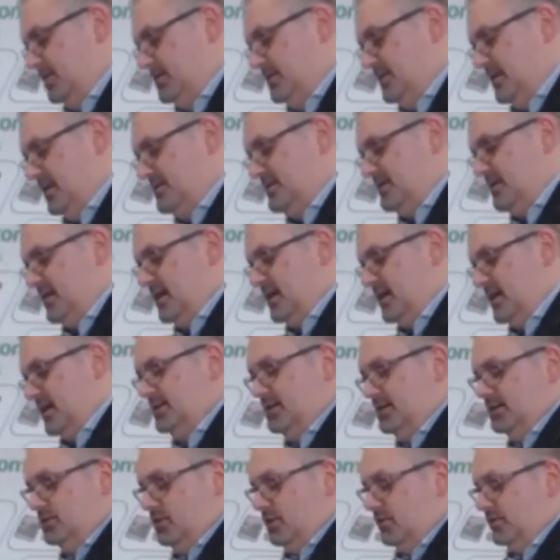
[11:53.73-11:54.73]
that's the
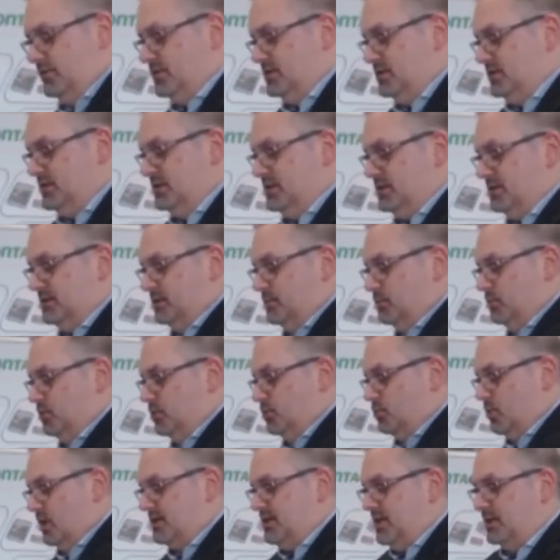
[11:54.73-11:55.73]
idea of the system.
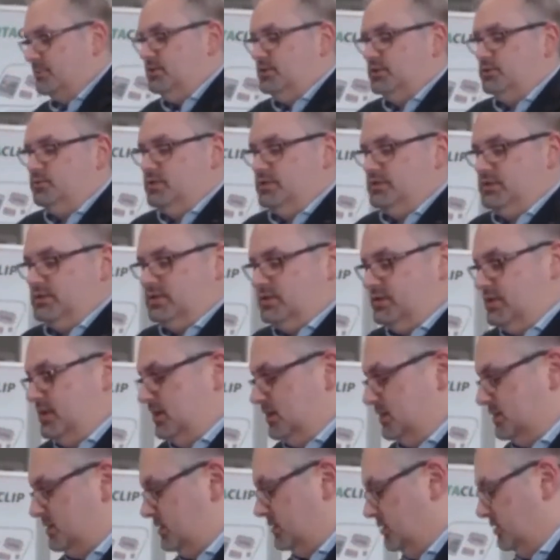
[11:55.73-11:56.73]
What happens with the
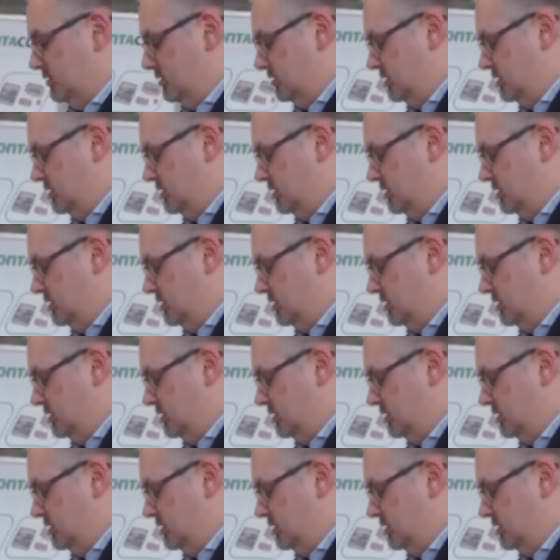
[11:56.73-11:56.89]
seals?